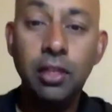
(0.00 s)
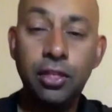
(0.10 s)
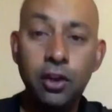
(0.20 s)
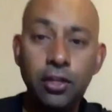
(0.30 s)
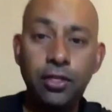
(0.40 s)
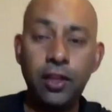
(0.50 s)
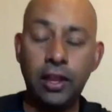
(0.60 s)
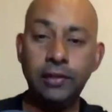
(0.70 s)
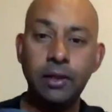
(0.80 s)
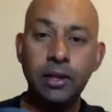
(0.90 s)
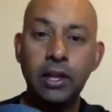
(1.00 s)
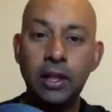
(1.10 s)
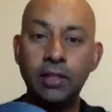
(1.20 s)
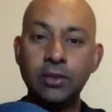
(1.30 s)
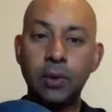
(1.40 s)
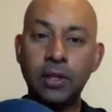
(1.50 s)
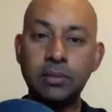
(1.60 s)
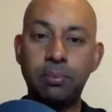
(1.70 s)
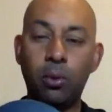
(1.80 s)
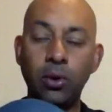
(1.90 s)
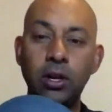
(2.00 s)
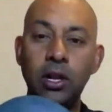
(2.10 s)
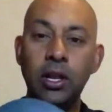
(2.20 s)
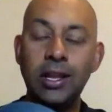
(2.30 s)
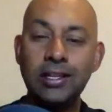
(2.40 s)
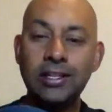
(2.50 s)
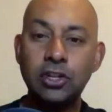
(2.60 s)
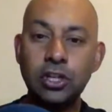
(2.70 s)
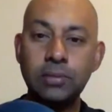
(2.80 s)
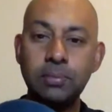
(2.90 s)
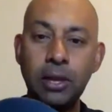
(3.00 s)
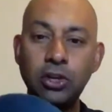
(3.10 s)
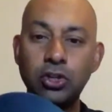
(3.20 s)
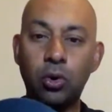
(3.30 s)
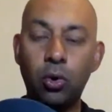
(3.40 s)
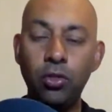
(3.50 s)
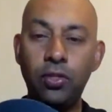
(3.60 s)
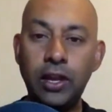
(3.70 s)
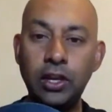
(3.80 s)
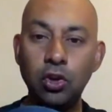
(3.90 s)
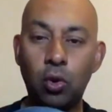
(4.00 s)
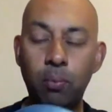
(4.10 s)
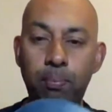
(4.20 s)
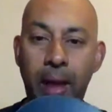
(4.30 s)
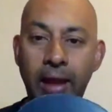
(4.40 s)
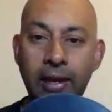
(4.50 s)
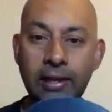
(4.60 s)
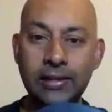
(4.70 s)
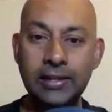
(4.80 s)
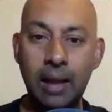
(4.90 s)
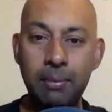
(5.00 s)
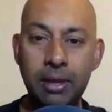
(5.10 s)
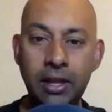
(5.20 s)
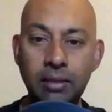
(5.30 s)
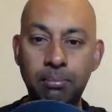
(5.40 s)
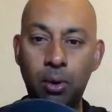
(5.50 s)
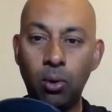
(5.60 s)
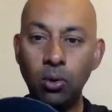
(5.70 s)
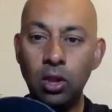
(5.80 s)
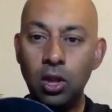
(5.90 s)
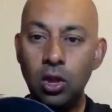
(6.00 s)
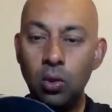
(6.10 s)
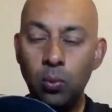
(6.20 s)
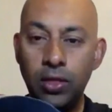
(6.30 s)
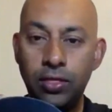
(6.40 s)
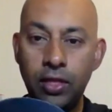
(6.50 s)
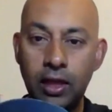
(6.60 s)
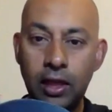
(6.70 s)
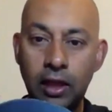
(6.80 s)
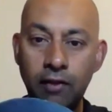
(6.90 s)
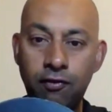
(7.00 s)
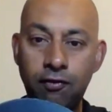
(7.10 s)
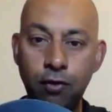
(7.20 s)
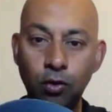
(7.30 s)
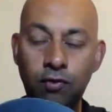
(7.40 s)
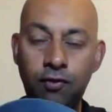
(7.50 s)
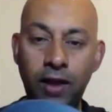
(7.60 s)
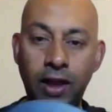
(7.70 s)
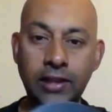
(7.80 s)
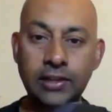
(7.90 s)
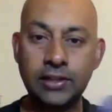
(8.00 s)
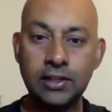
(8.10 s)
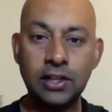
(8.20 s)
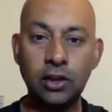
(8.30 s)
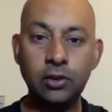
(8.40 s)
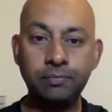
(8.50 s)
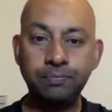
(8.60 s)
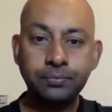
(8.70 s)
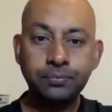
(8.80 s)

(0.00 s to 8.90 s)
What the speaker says: The third thing, and this one's important, is to just make sure that your bat is coming at the ball with a full face. So